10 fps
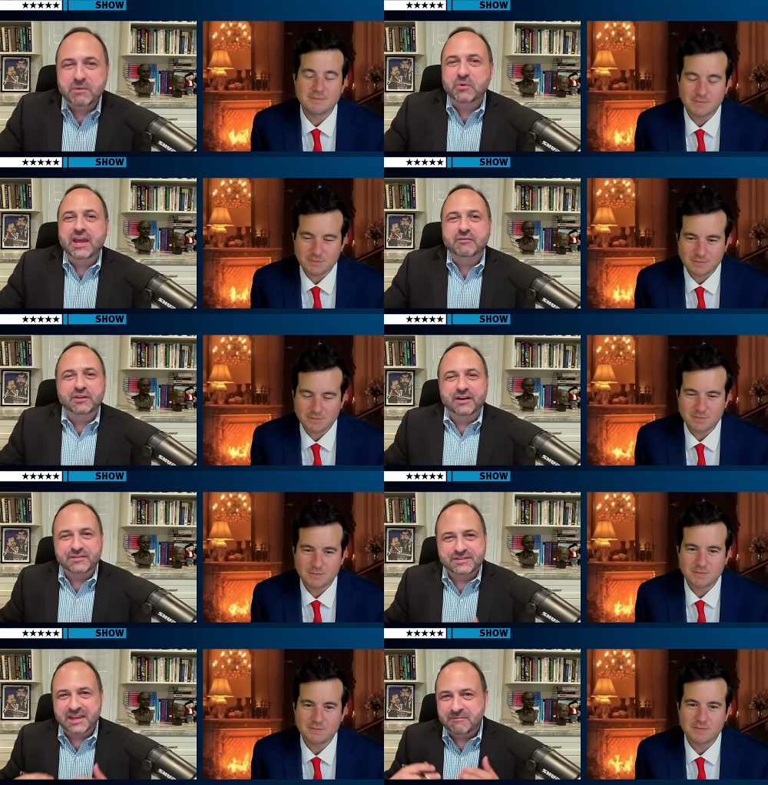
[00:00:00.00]
Speaker 1: we have a lot of the
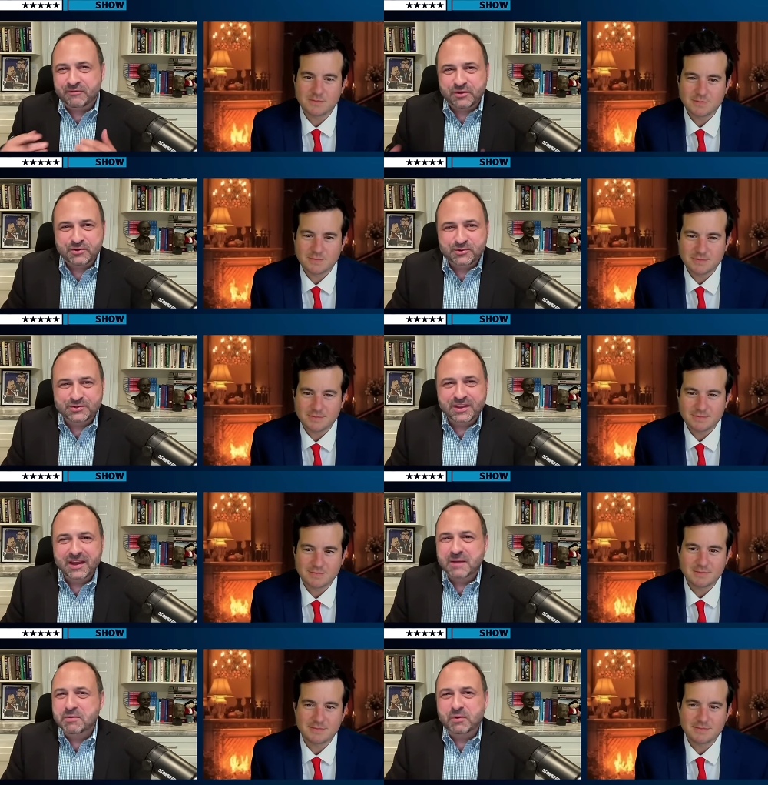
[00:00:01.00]
same views,
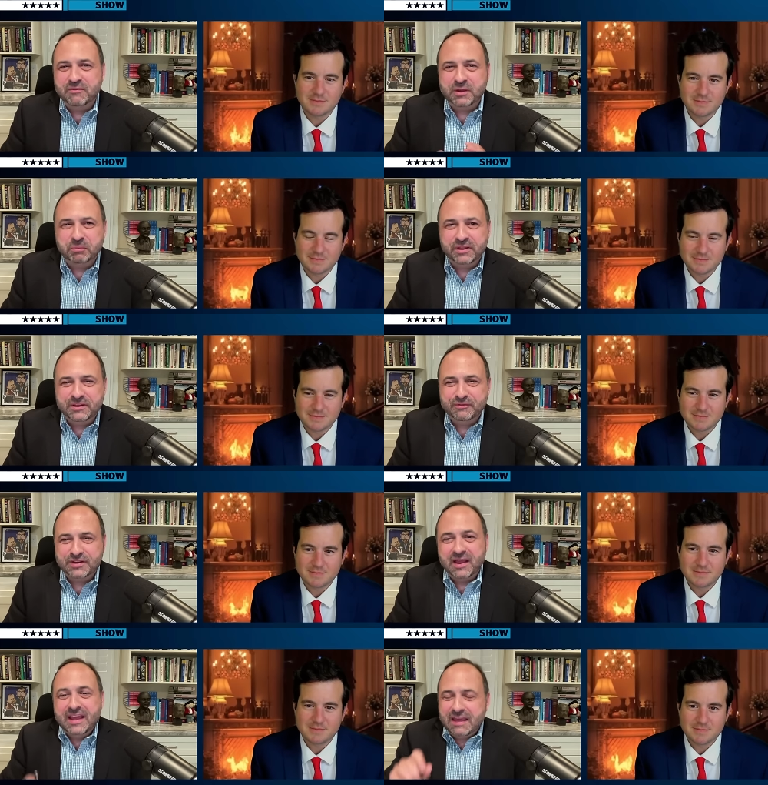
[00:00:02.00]
but we have completely different
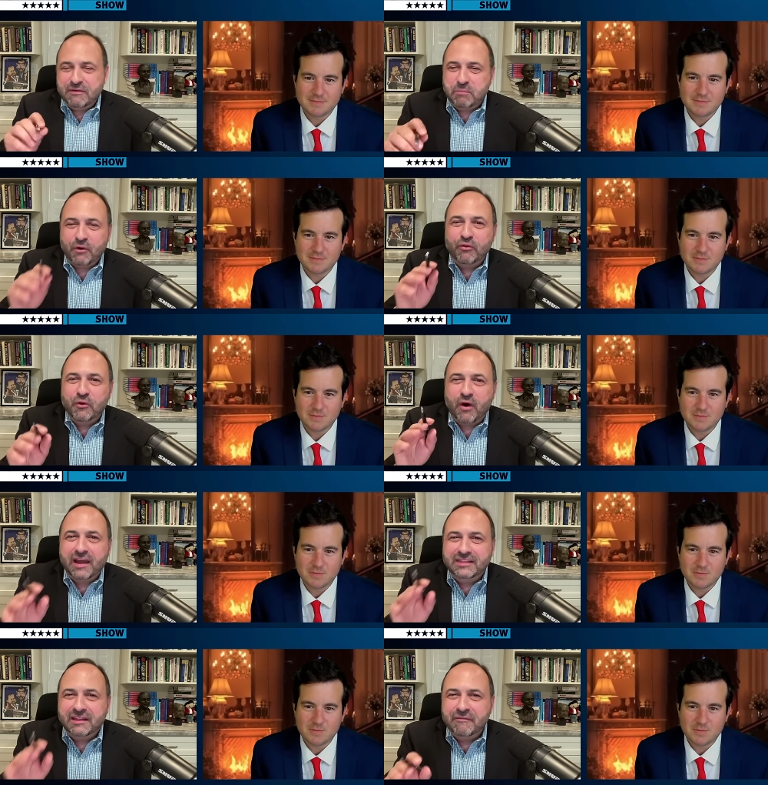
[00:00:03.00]
styles. If, but although I
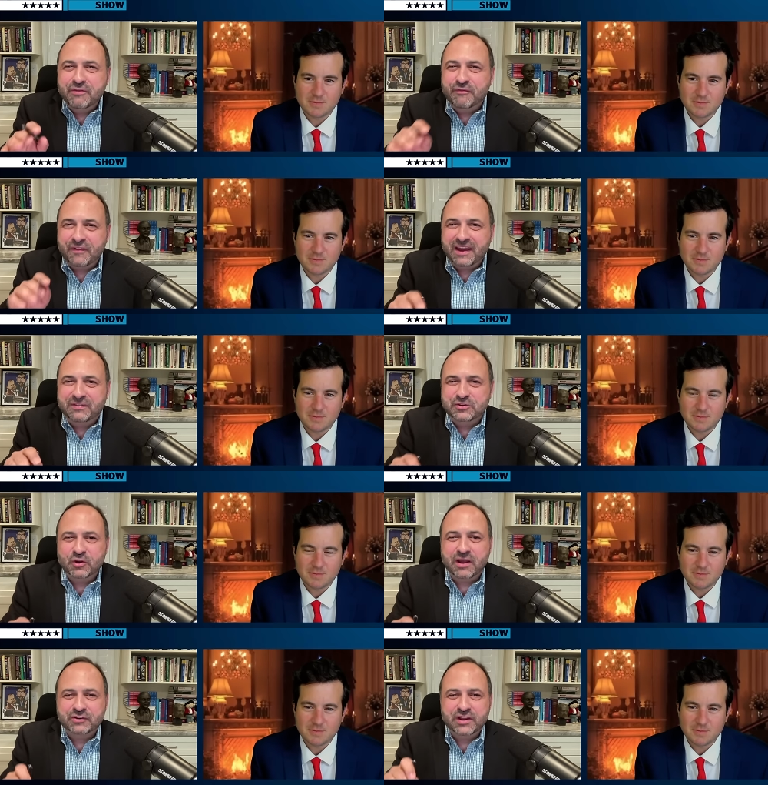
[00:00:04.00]
love the fact that
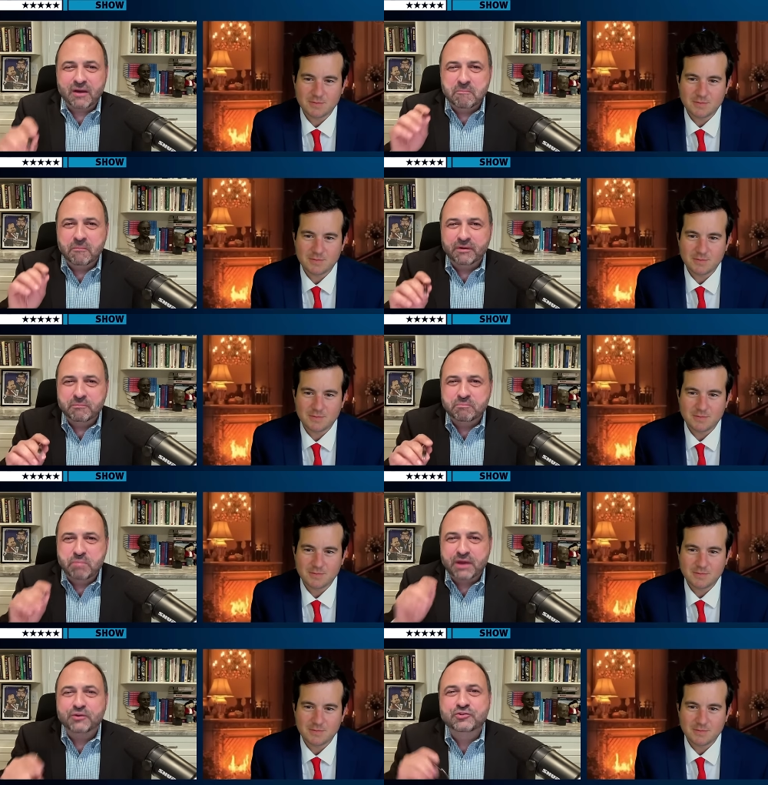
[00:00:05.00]
you're actually
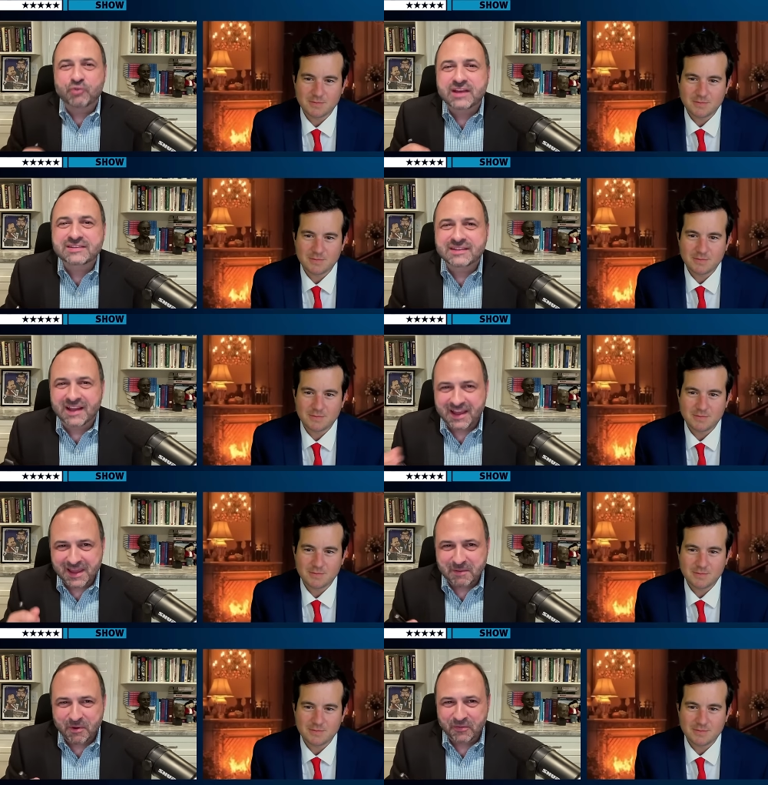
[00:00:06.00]
better dressed than I
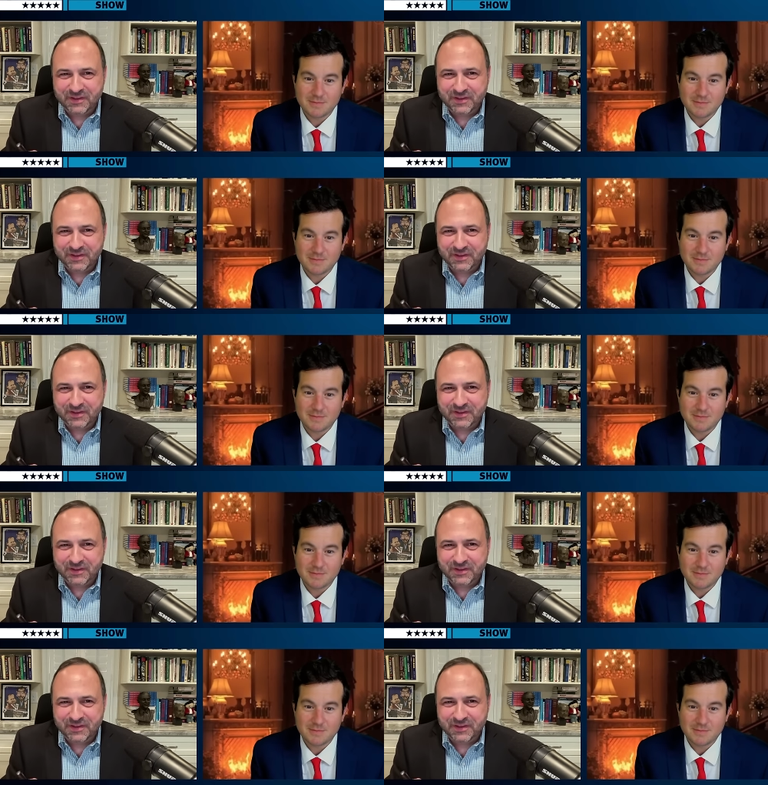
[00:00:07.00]
am on